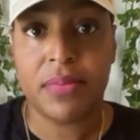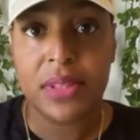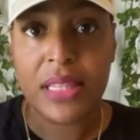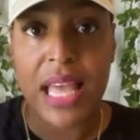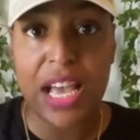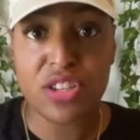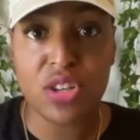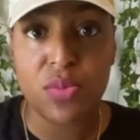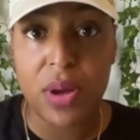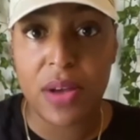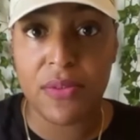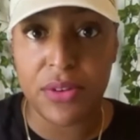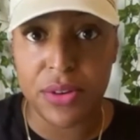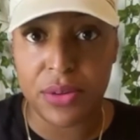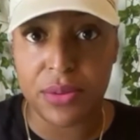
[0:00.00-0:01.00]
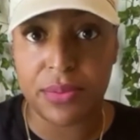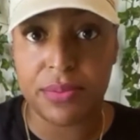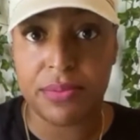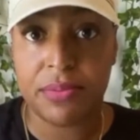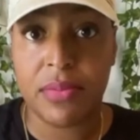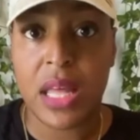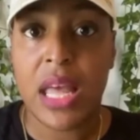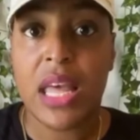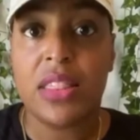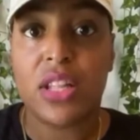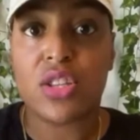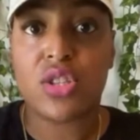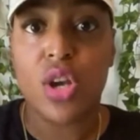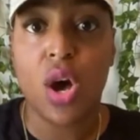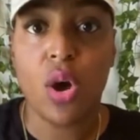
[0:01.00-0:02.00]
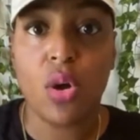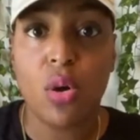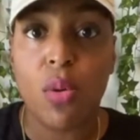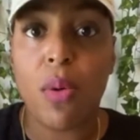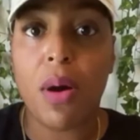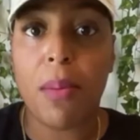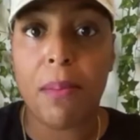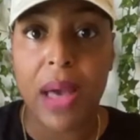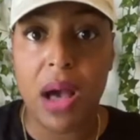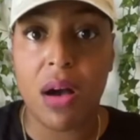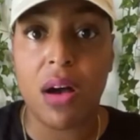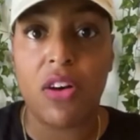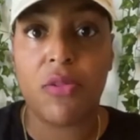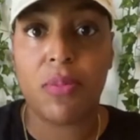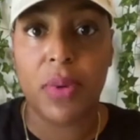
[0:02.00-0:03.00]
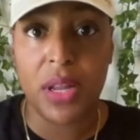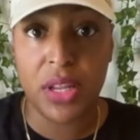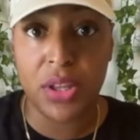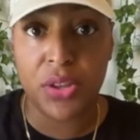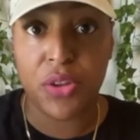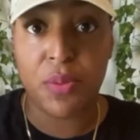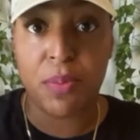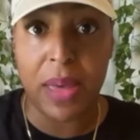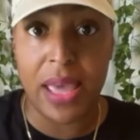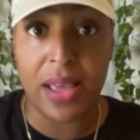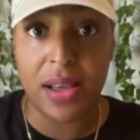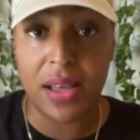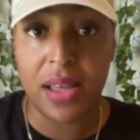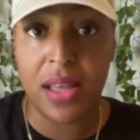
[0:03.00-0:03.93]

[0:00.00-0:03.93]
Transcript: That's your revenue. The total amount of money you make.